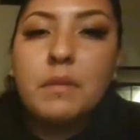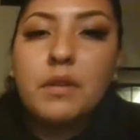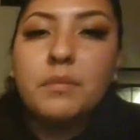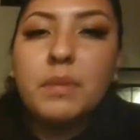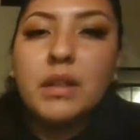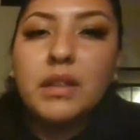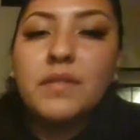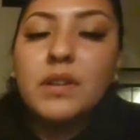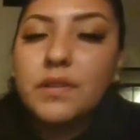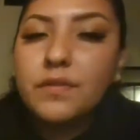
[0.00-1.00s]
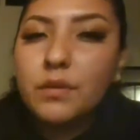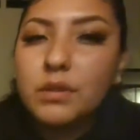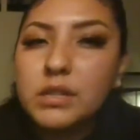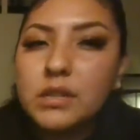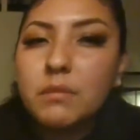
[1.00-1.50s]
You're probably very
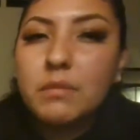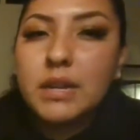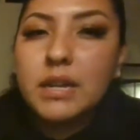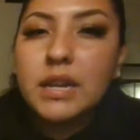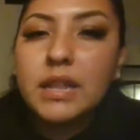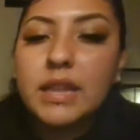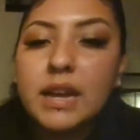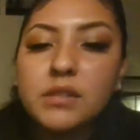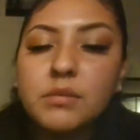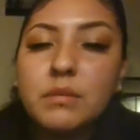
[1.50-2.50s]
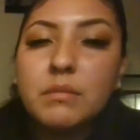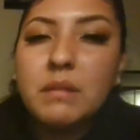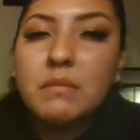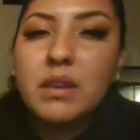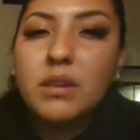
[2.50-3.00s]
focused on money, and that's what
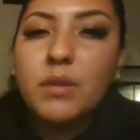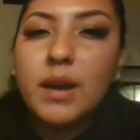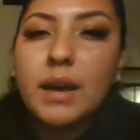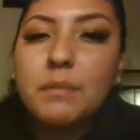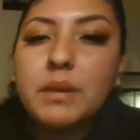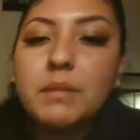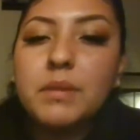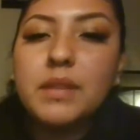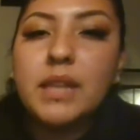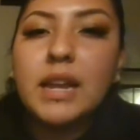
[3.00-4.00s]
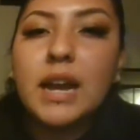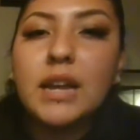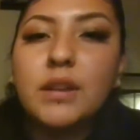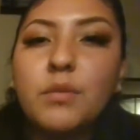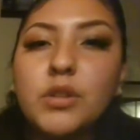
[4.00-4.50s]
might make you happy, but they
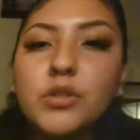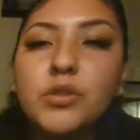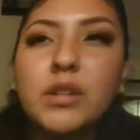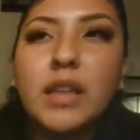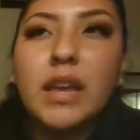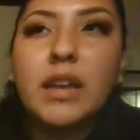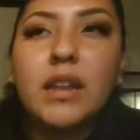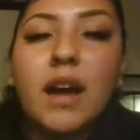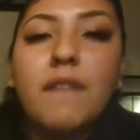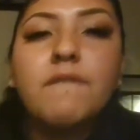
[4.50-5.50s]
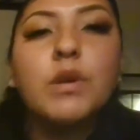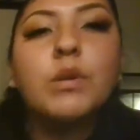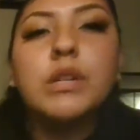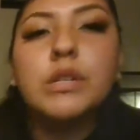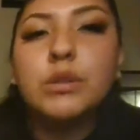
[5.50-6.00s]
kind of want you to like not
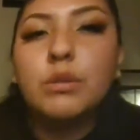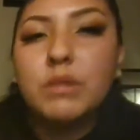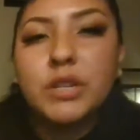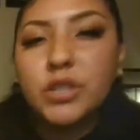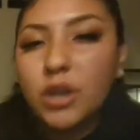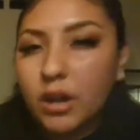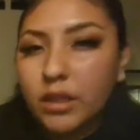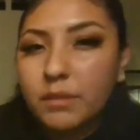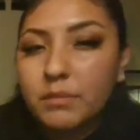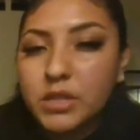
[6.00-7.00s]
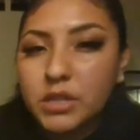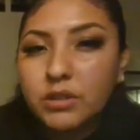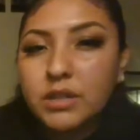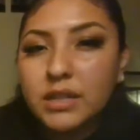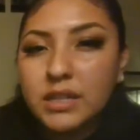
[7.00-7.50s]
focus so much on the
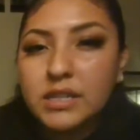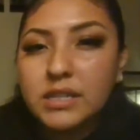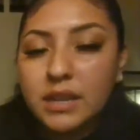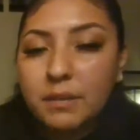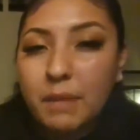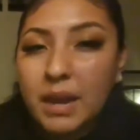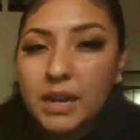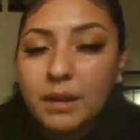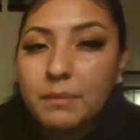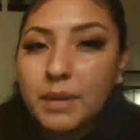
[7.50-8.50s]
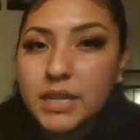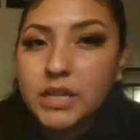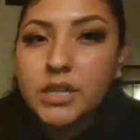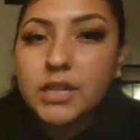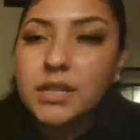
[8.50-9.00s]
materialistic made up money
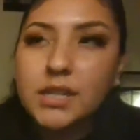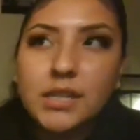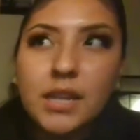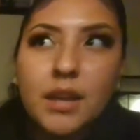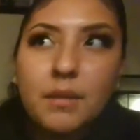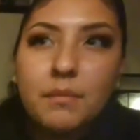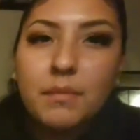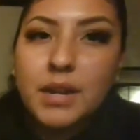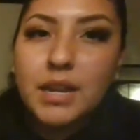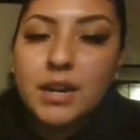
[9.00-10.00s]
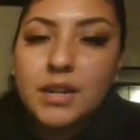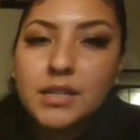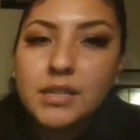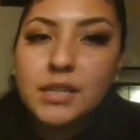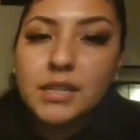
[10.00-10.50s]
shit, because money
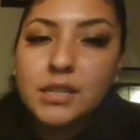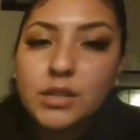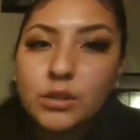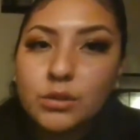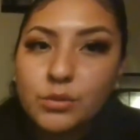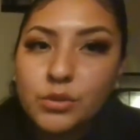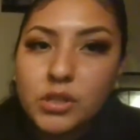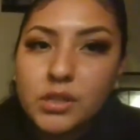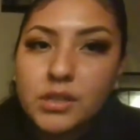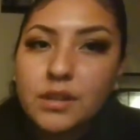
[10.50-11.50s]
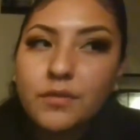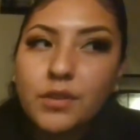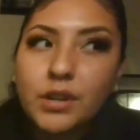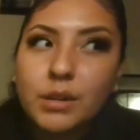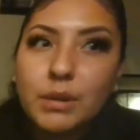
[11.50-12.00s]
honestly is an illusion, if
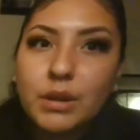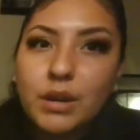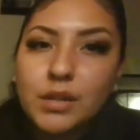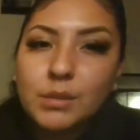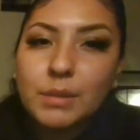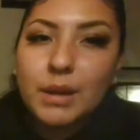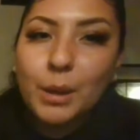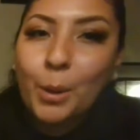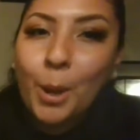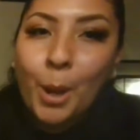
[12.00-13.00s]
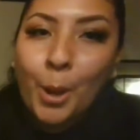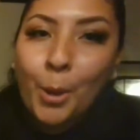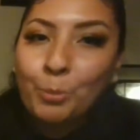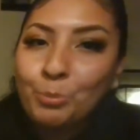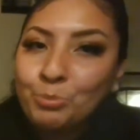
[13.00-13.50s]
we're going to be honest about
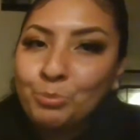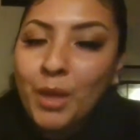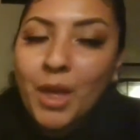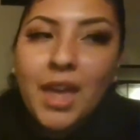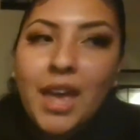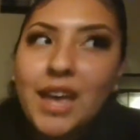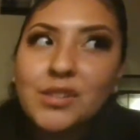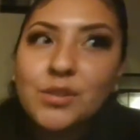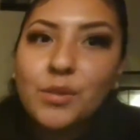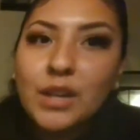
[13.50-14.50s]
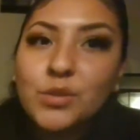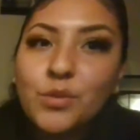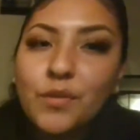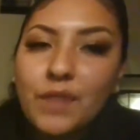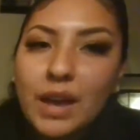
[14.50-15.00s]
it. Has no
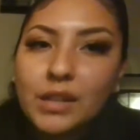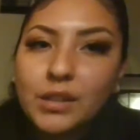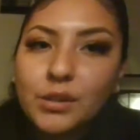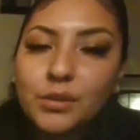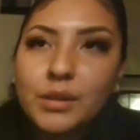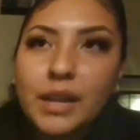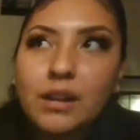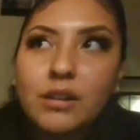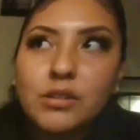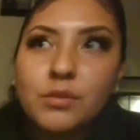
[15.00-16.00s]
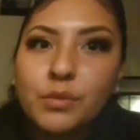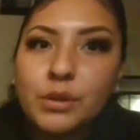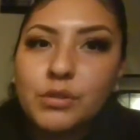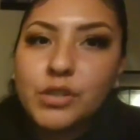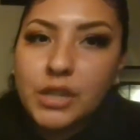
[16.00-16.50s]
actual value, like on some
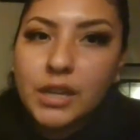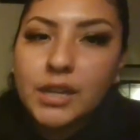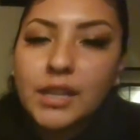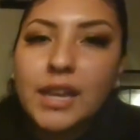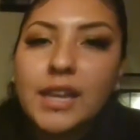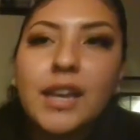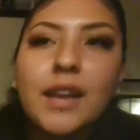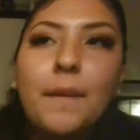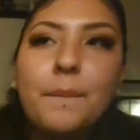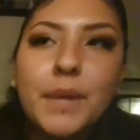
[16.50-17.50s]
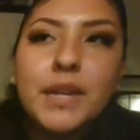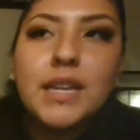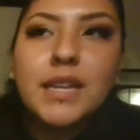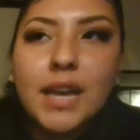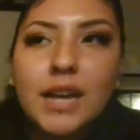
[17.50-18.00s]
real shit. Like,
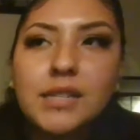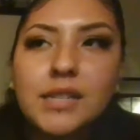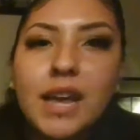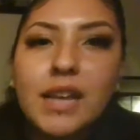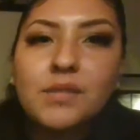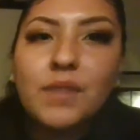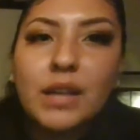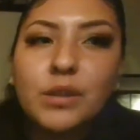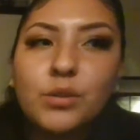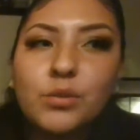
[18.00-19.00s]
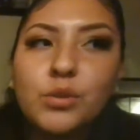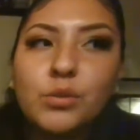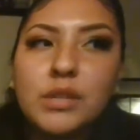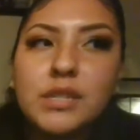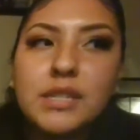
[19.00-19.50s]
money, yes, it has value
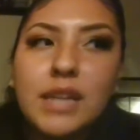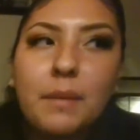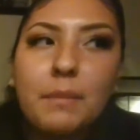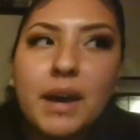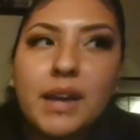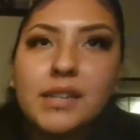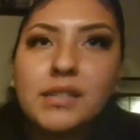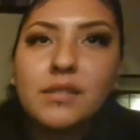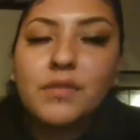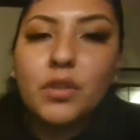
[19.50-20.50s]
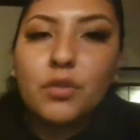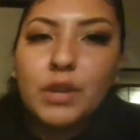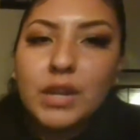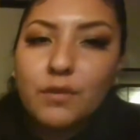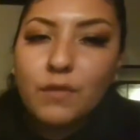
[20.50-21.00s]
to the set minds of the
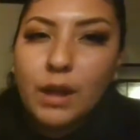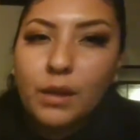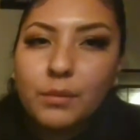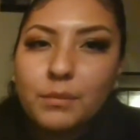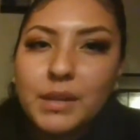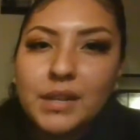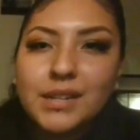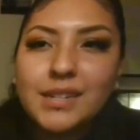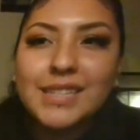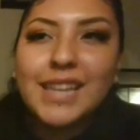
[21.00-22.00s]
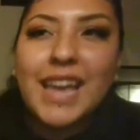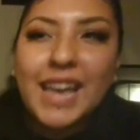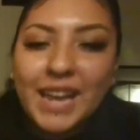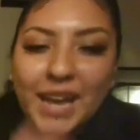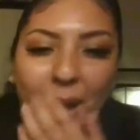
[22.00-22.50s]
3D realm, because
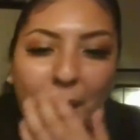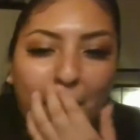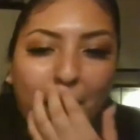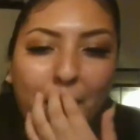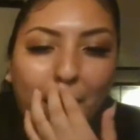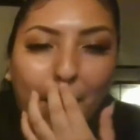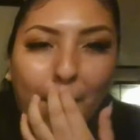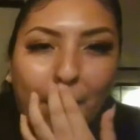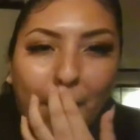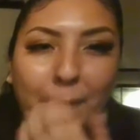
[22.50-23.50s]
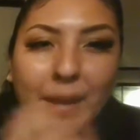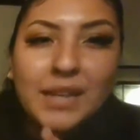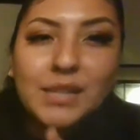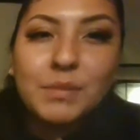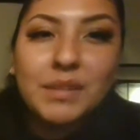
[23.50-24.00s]
like, you know, they make
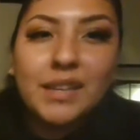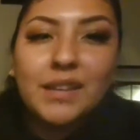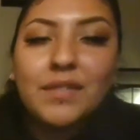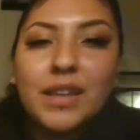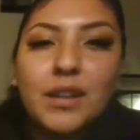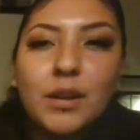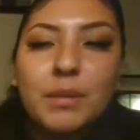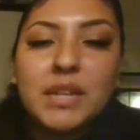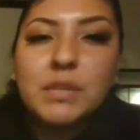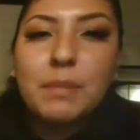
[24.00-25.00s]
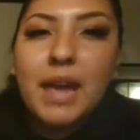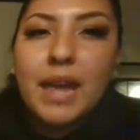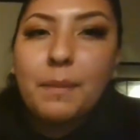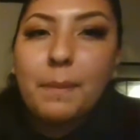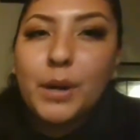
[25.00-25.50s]
us believe that, you know, but it's
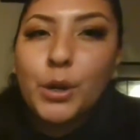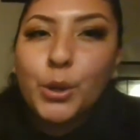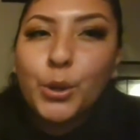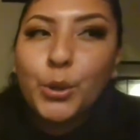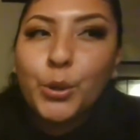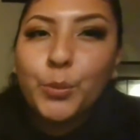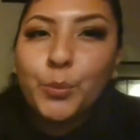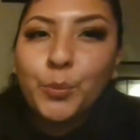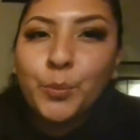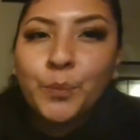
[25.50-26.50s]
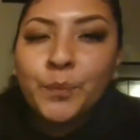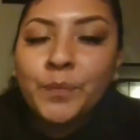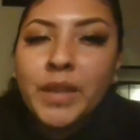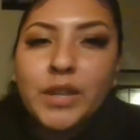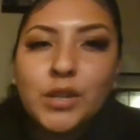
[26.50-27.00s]
paper.
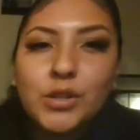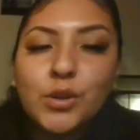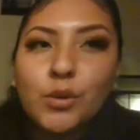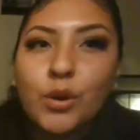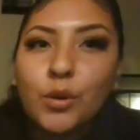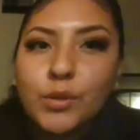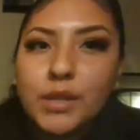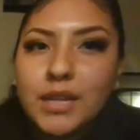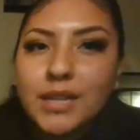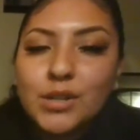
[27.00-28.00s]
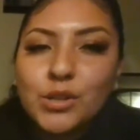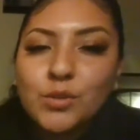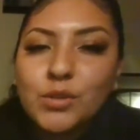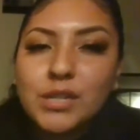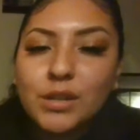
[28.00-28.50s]
There's no gold in it. There's
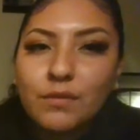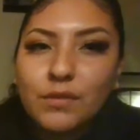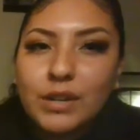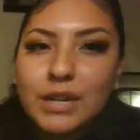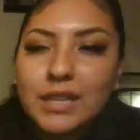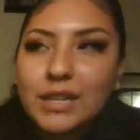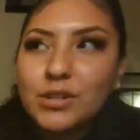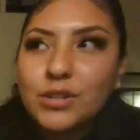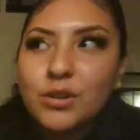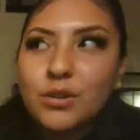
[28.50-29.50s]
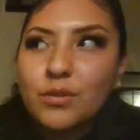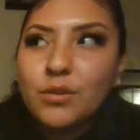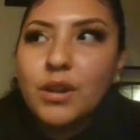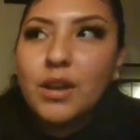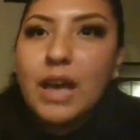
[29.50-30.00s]
no silver in it. There's
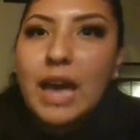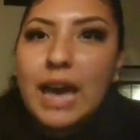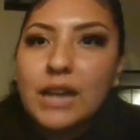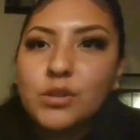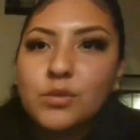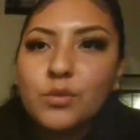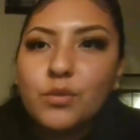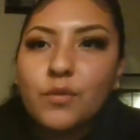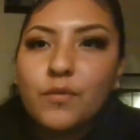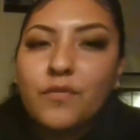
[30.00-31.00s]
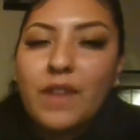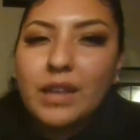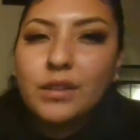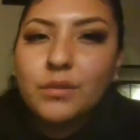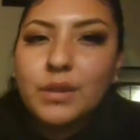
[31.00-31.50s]
no actual
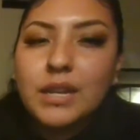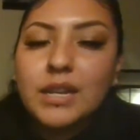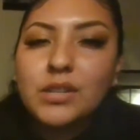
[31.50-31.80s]
value in it.